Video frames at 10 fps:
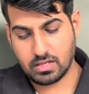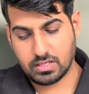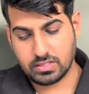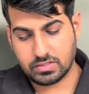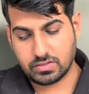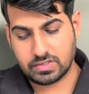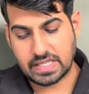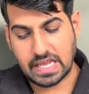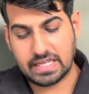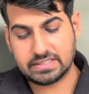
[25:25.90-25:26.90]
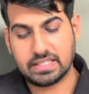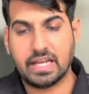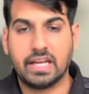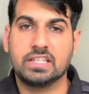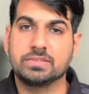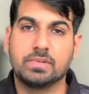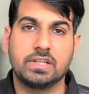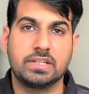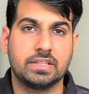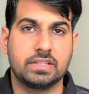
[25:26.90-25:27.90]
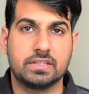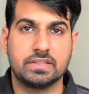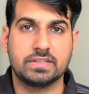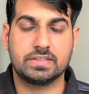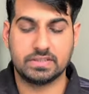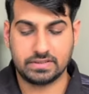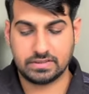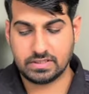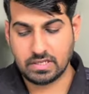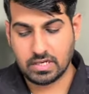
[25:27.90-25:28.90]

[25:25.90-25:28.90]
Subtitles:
So cell has a negligible internal resistance.